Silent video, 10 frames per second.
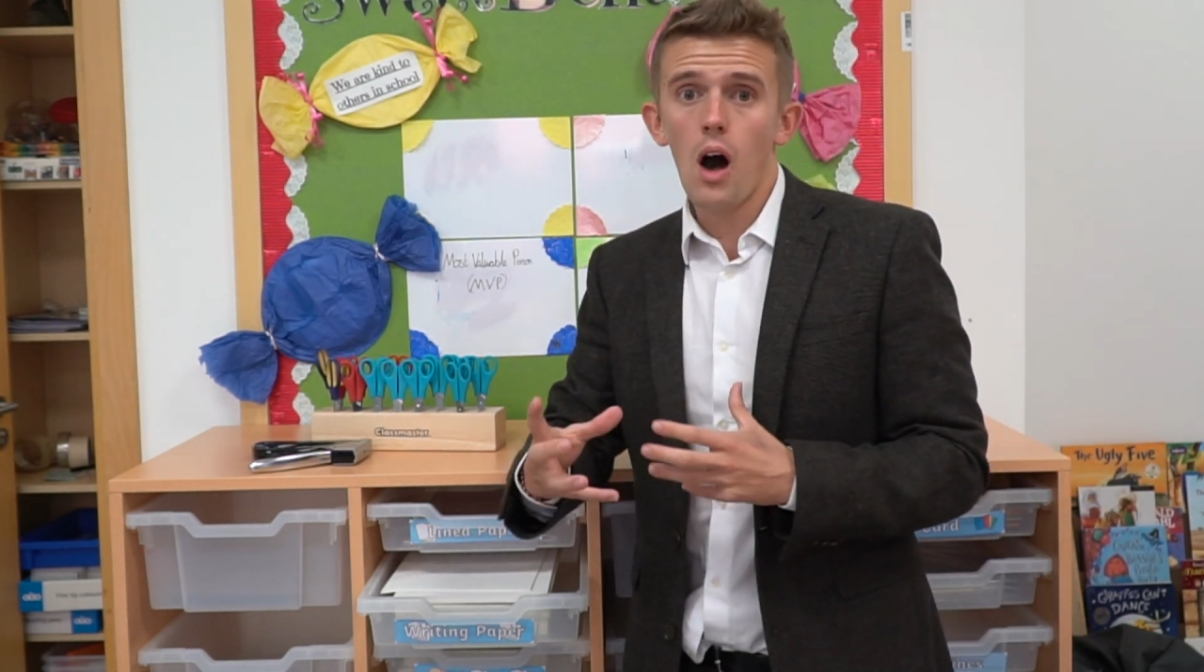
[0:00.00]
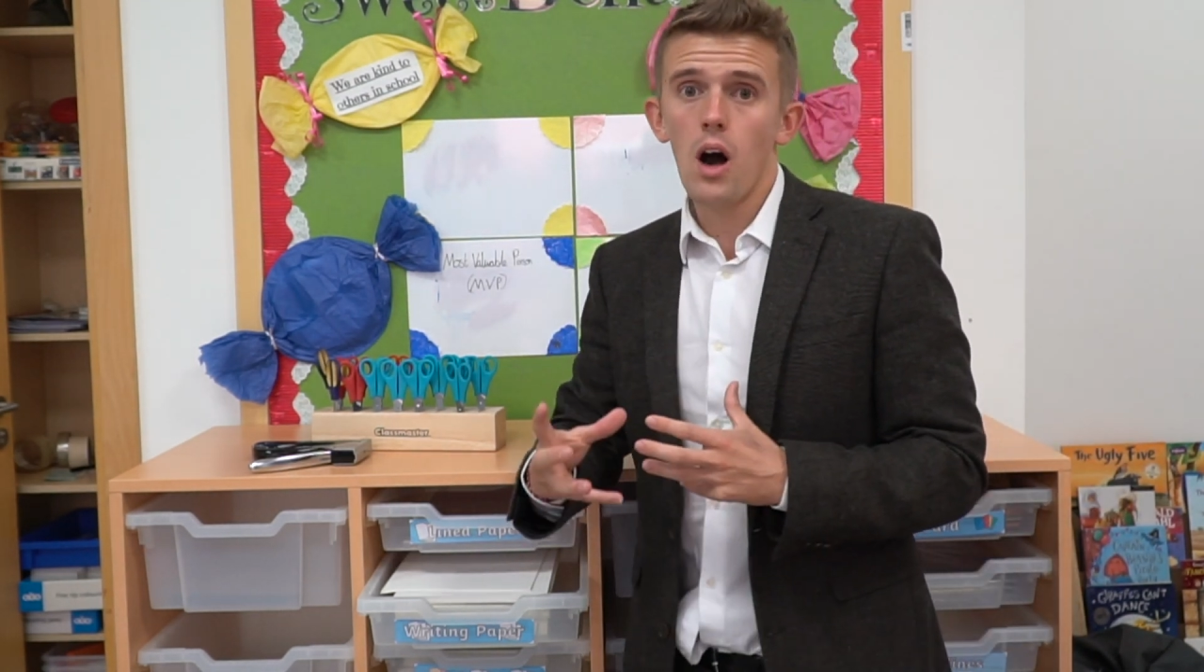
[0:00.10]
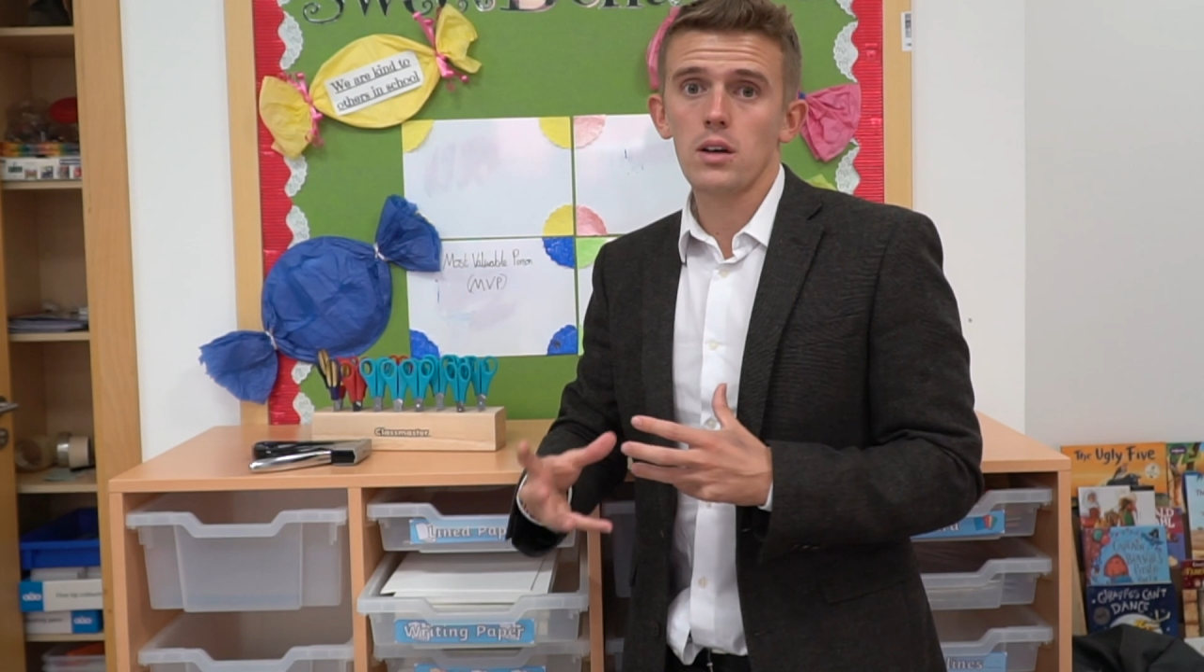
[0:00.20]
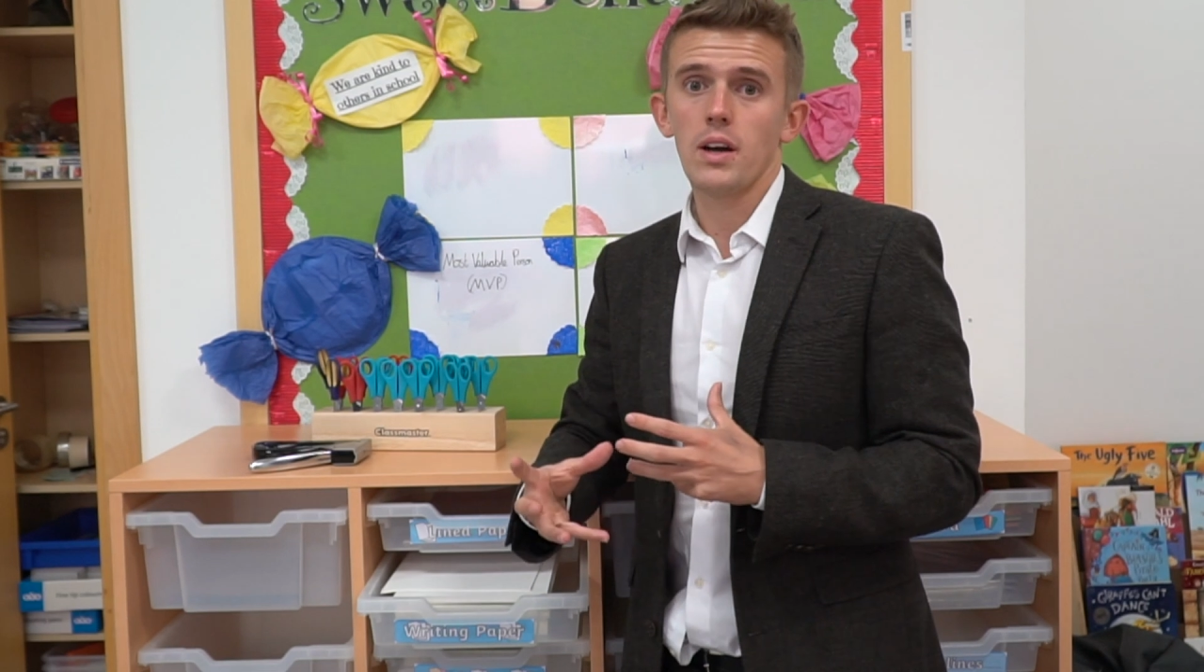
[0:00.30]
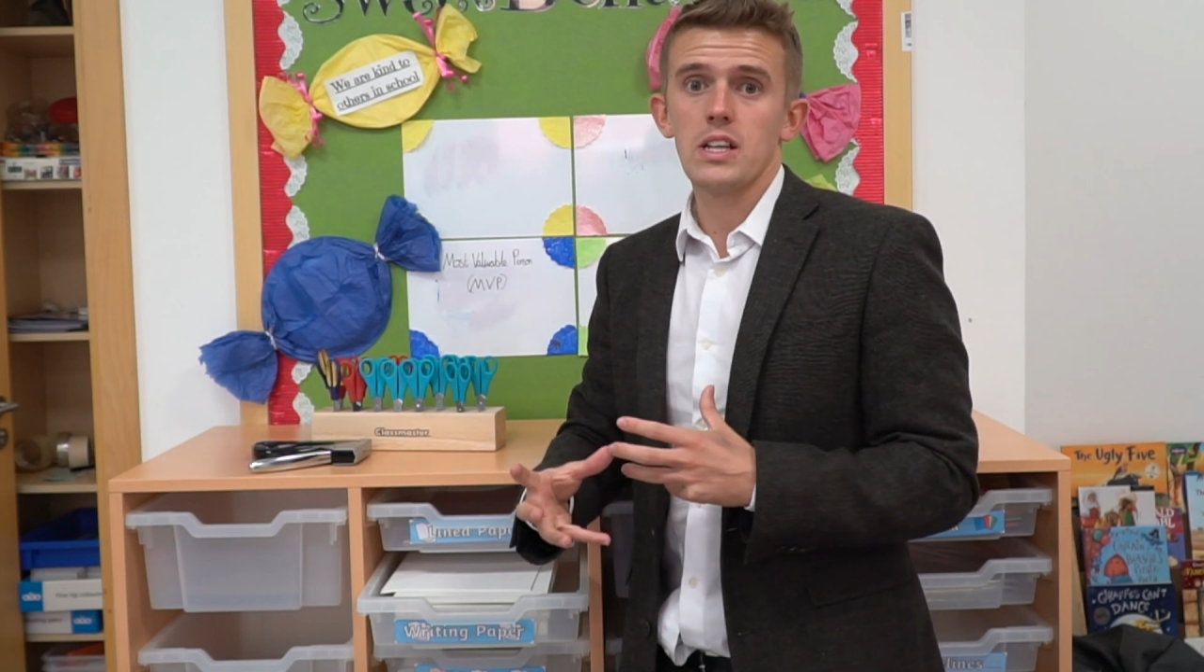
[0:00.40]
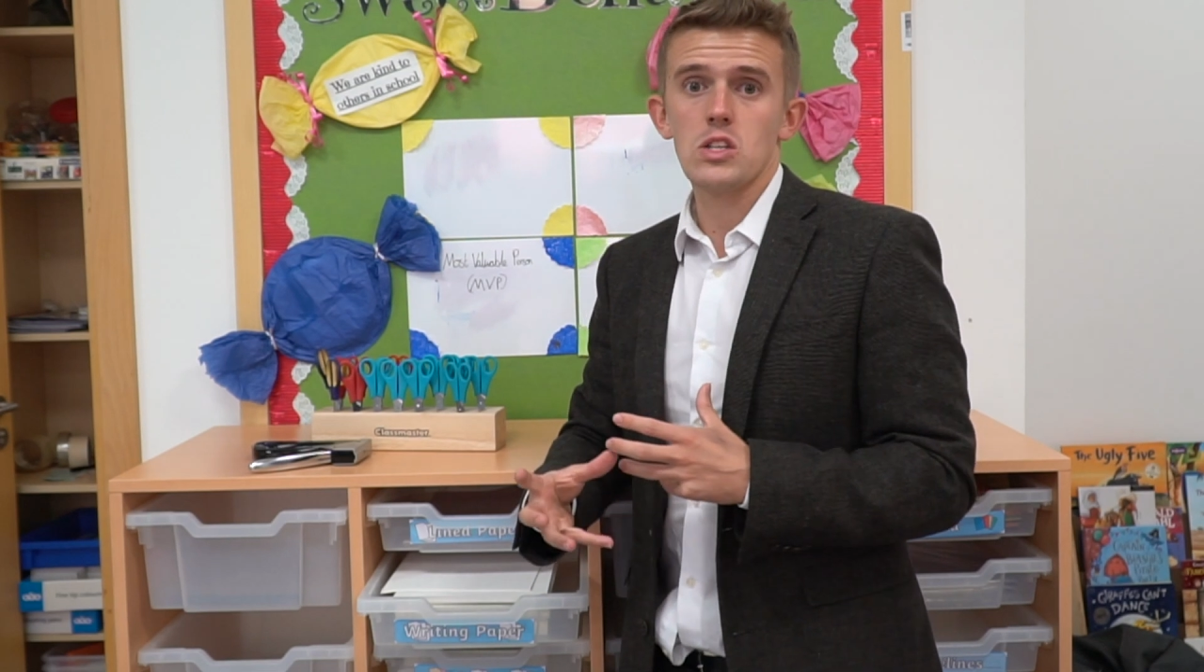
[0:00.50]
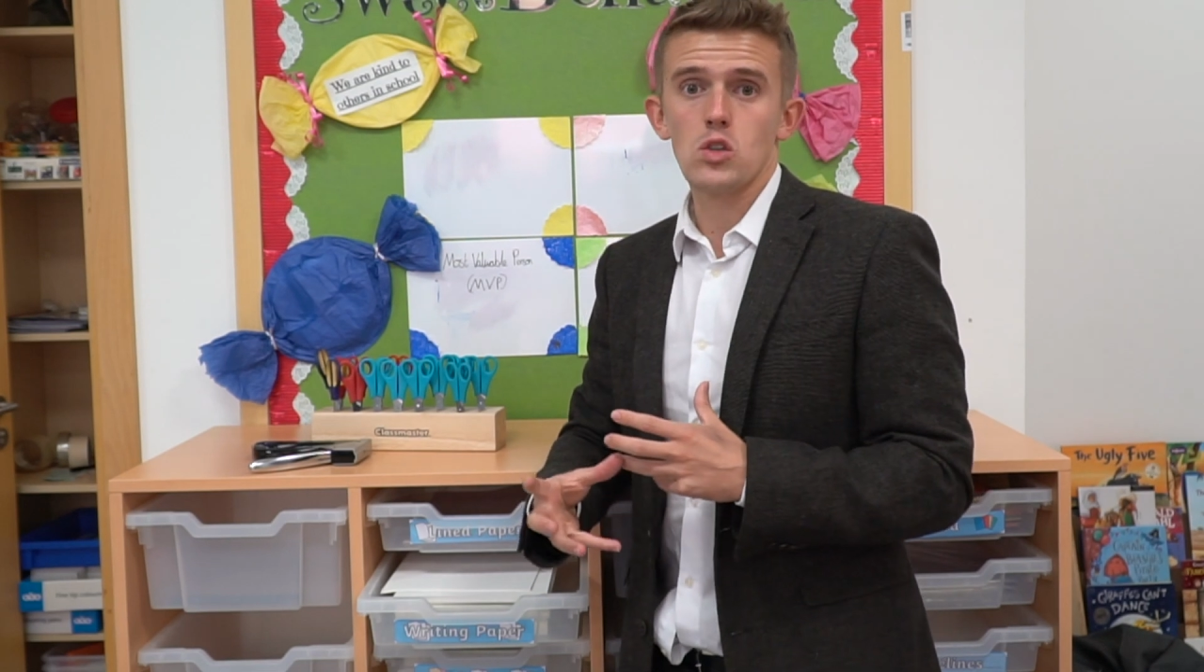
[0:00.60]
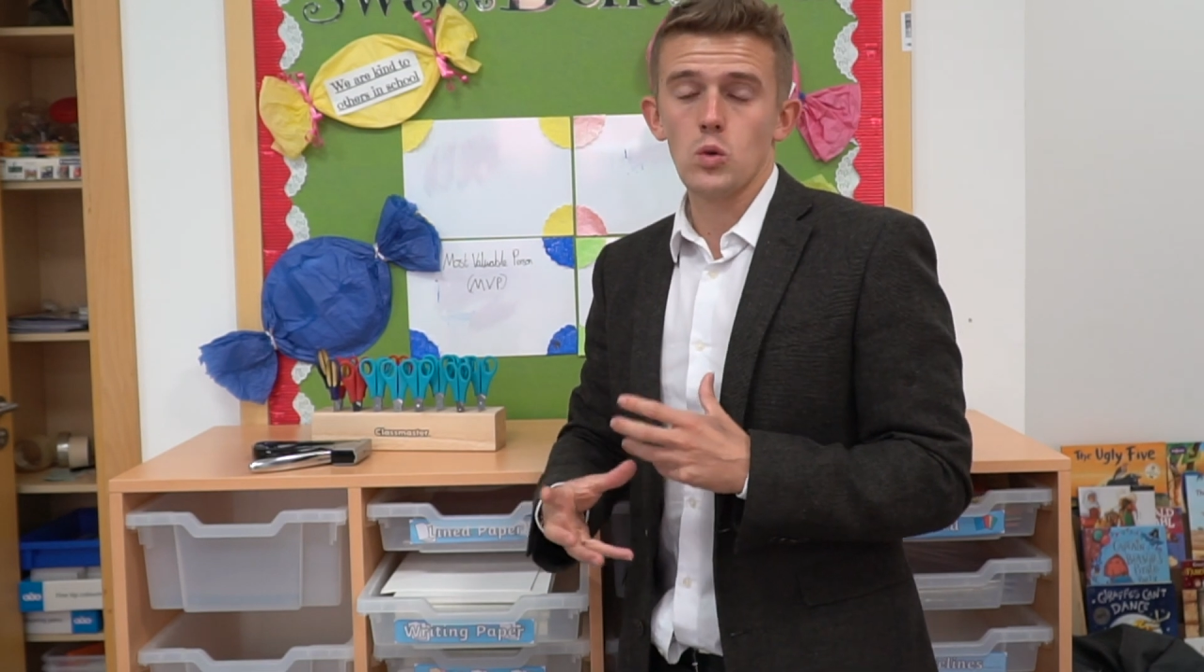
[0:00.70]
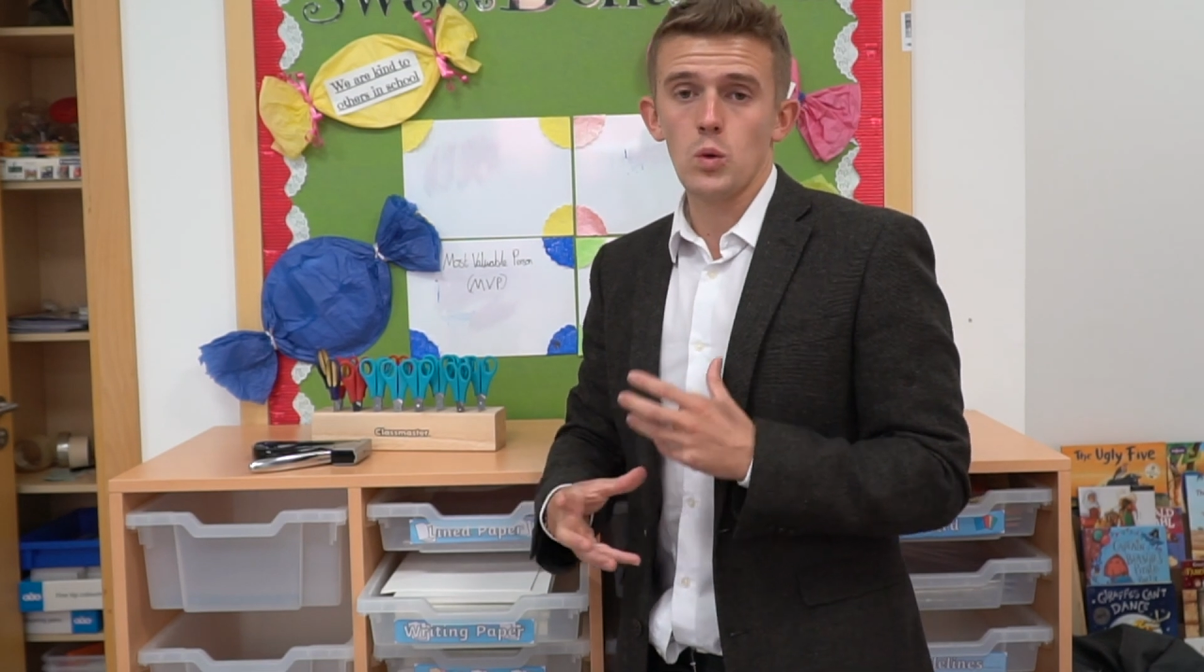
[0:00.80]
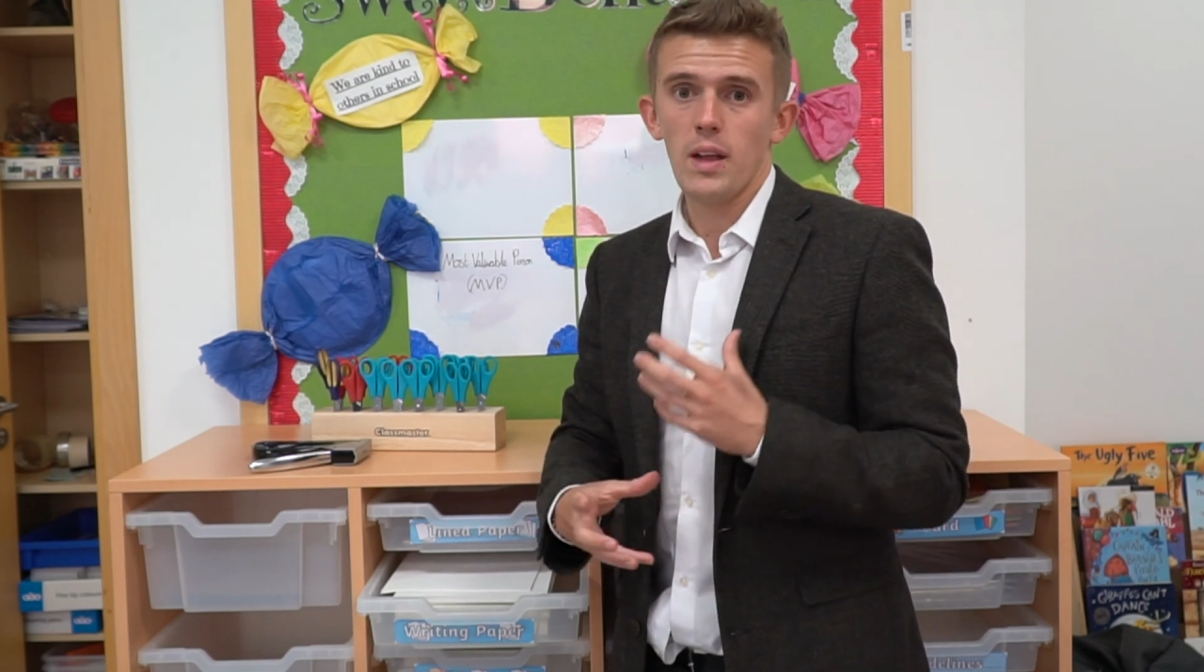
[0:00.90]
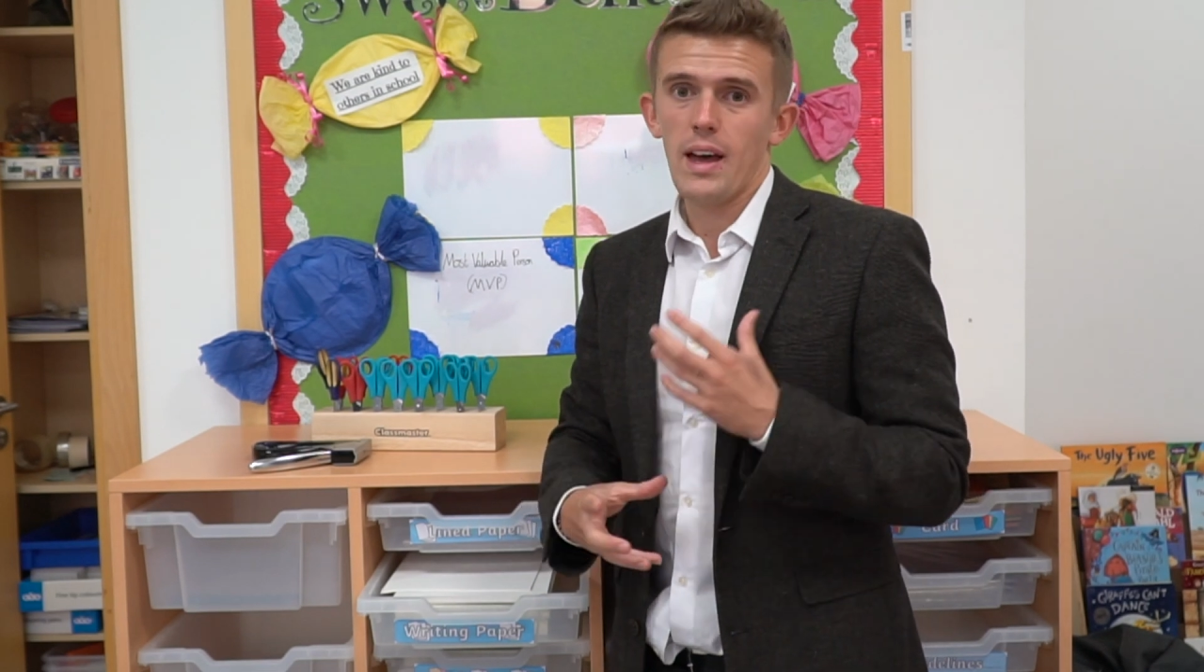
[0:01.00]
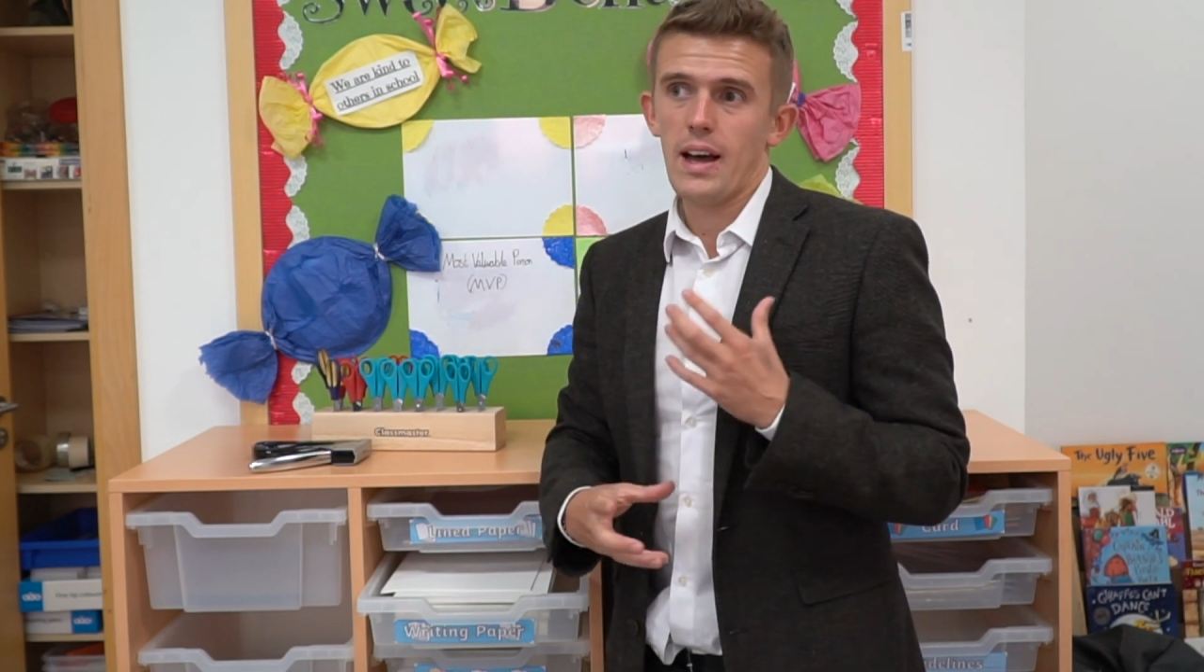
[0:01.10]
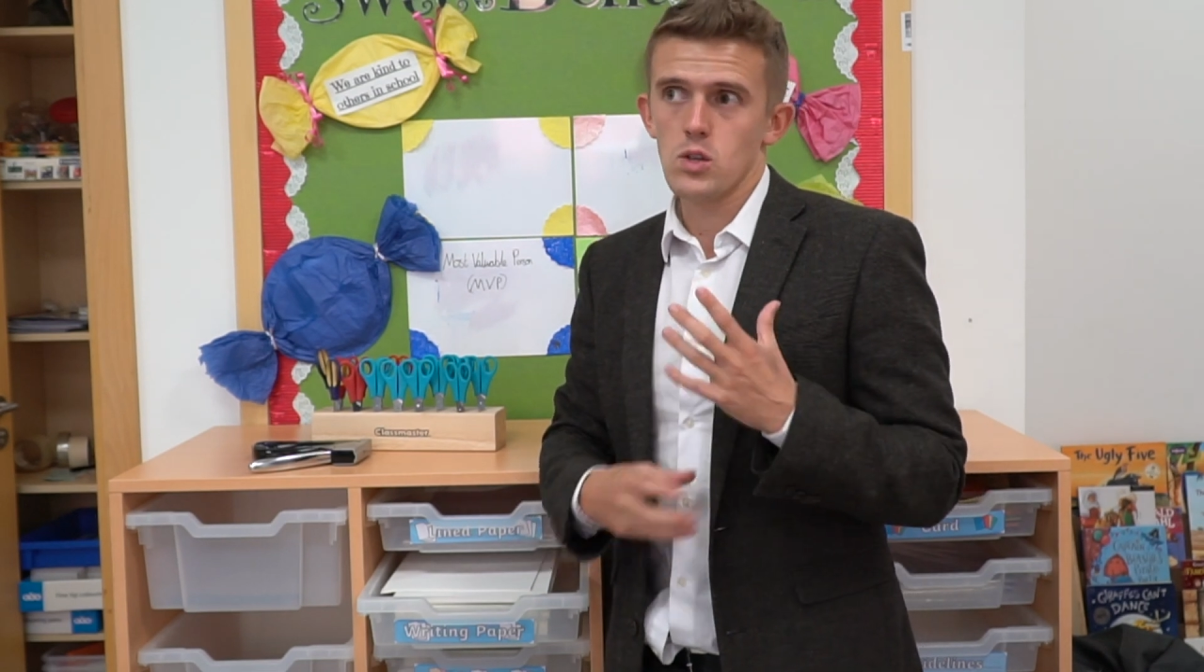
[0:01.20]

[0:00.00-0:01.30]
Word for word: are kind in school